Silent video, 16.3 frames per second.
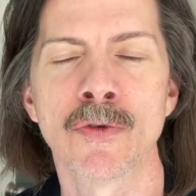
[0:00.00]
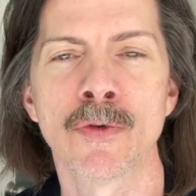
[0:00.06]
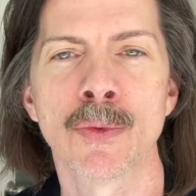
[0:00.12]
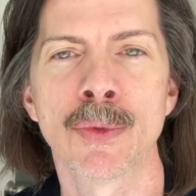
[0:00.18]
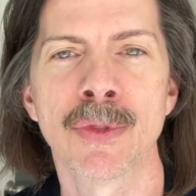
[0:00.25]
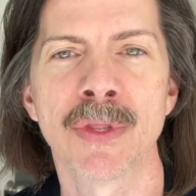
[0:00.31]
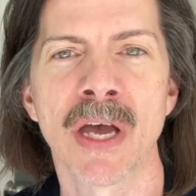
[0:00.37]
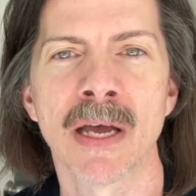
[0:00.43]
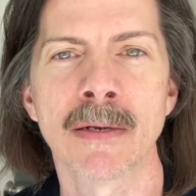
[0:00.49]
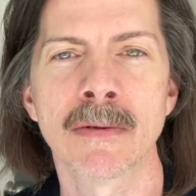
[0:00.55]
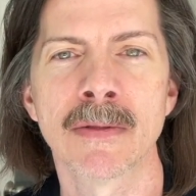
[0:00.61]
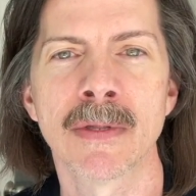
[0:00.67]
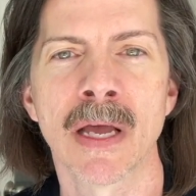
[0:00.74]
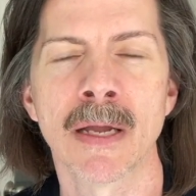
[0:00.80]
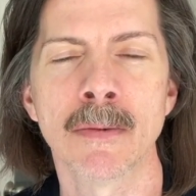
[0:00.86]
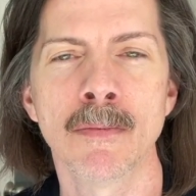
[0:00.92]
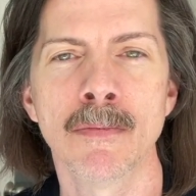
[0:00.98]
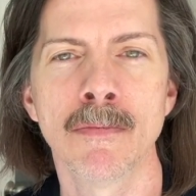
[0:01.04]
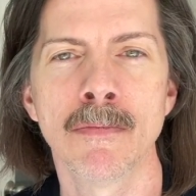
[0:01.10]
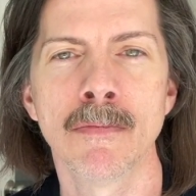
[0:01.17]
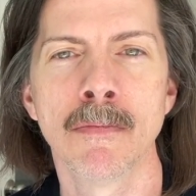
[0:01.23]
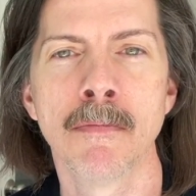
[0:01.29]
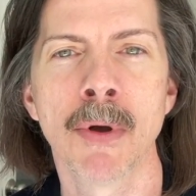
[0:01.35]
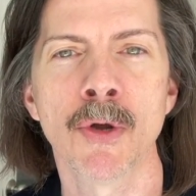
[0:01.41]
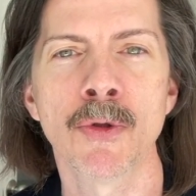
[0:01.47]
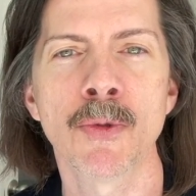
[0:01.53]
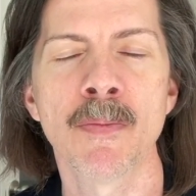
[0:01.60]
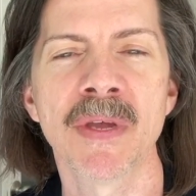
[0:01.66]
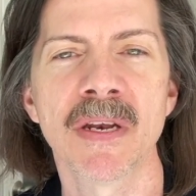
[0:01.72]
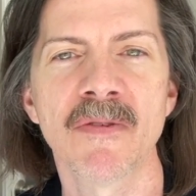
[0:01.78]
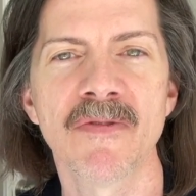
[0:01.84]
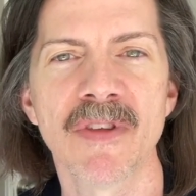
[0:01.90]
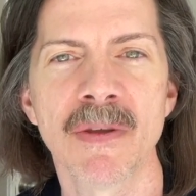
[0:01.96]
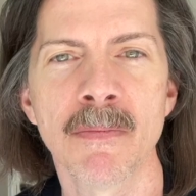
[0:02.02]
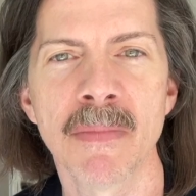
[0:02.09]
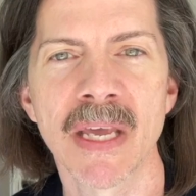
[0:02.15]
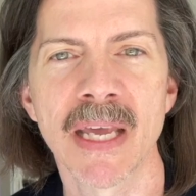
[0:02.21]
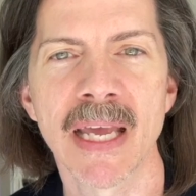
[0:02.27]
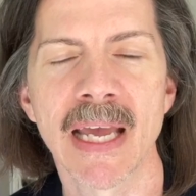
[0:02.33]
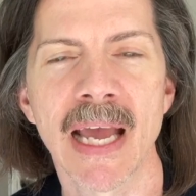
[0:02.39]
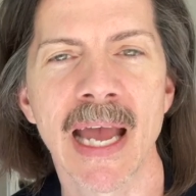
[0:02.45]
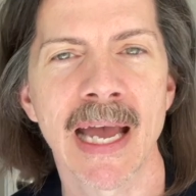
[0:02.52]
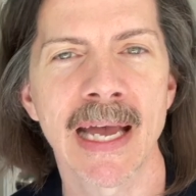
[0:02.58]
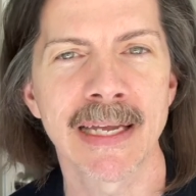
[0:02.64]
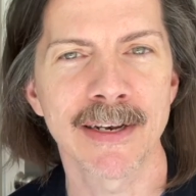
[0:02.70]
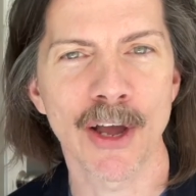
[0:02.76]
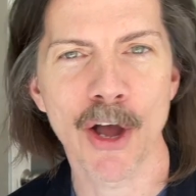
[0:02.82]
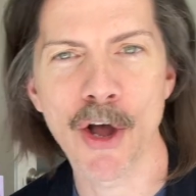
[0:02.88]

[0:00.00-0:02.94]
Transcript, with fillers: that, that both benefit me and